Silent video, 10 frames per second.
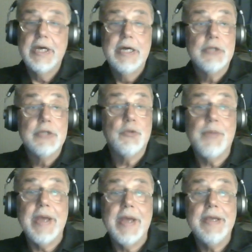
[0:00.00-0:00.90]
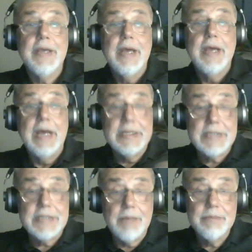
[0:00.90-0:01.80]
to pay
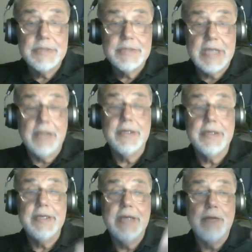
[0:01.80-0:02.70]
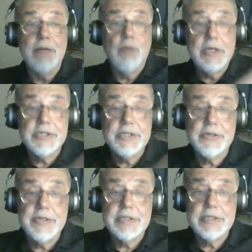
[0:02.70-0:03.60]
handsome salary and wage
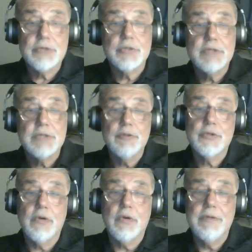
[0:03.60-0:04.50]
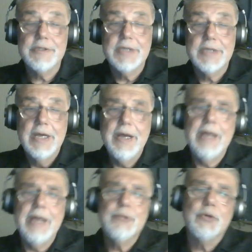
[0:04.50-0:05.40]
increases to civil servants,
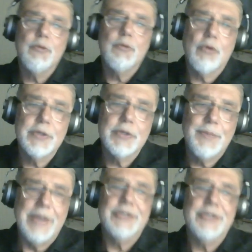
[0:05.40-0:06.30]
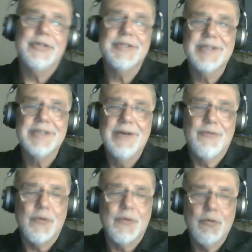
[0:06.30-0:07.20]
and to reward the pensioners for
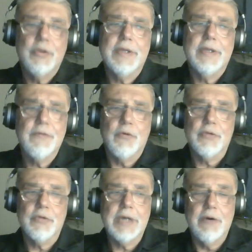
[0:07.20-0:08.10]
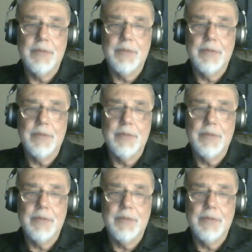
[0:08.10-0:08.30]
voting for the government.